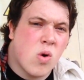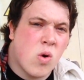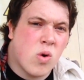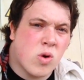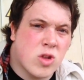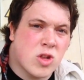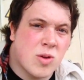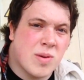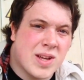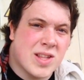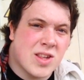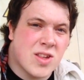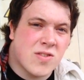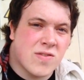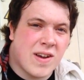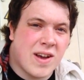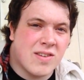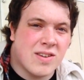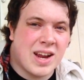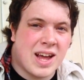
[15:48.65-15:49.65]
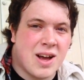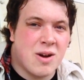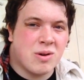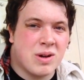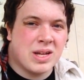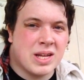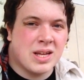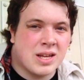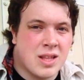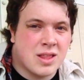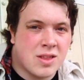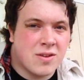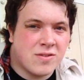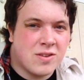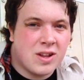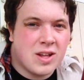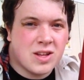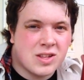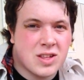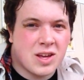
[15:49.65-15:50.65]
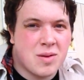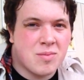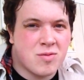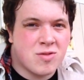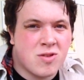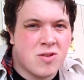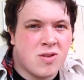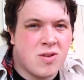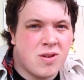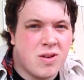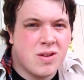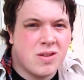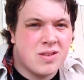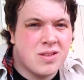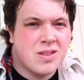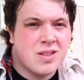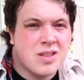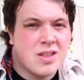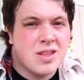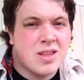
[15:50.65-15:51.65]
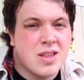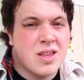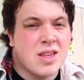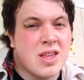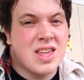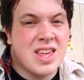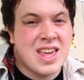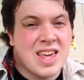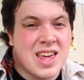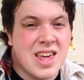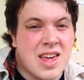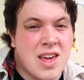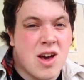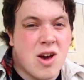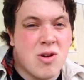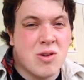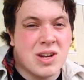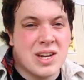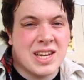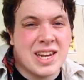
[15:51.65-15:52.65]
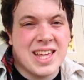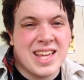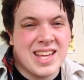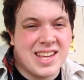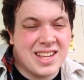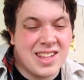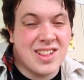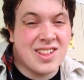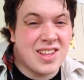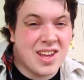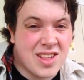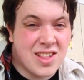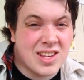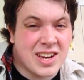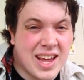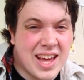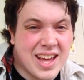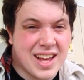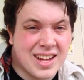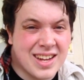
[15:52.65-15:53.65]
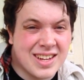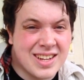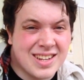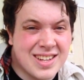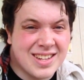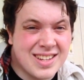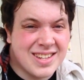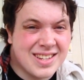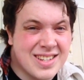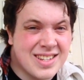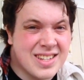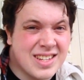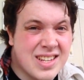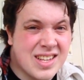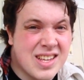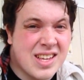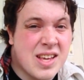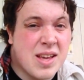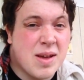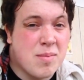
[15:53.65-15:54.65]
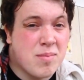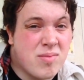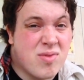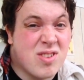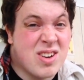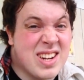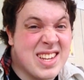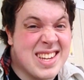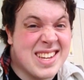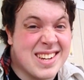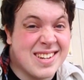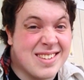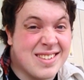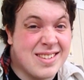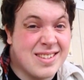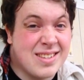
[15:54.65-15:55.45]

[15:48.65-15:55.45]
Also, I just found out the flask I brought only leaks, doesn't it? Brilliant.